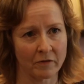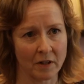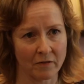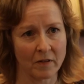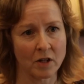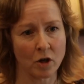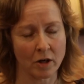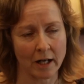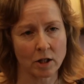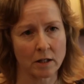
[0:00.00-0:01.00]
if they
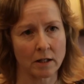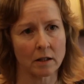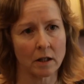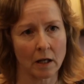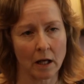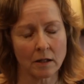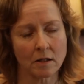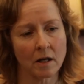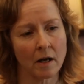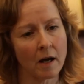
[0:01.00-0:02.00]
don't actually connect.
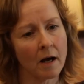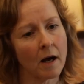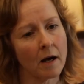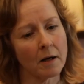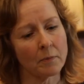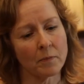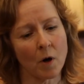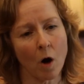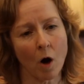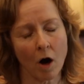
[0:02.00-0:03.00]

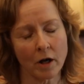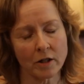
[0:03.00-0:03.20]
I